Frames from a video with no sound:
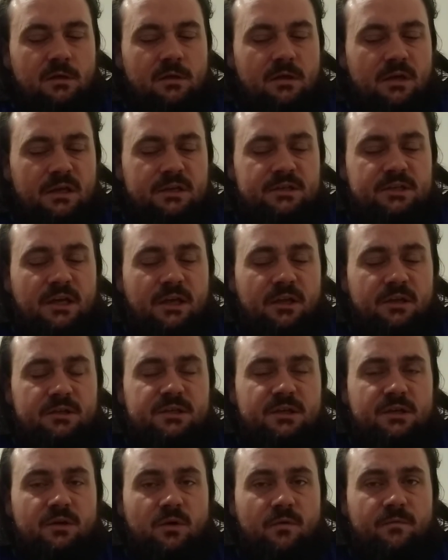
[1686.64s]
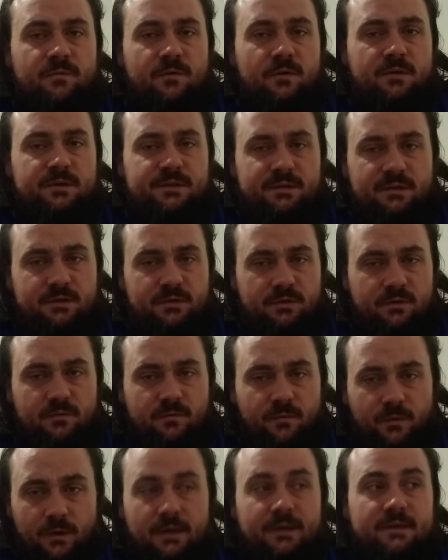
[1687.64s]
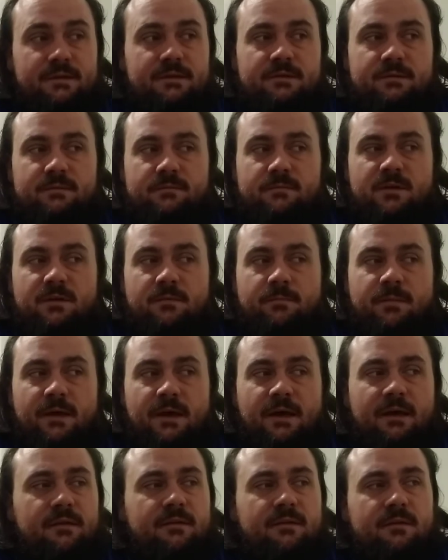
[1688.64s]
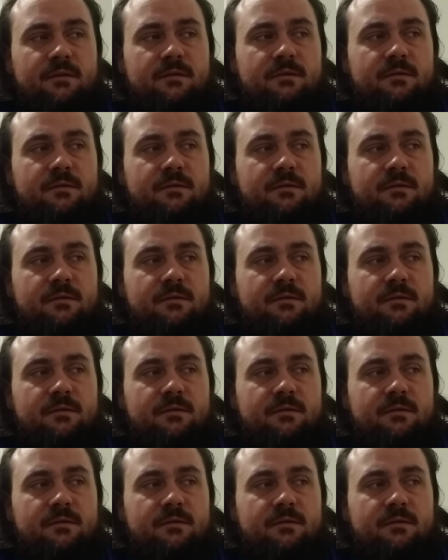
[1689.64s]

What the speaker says: And challenging, hopeful is the Two of Wands, the path,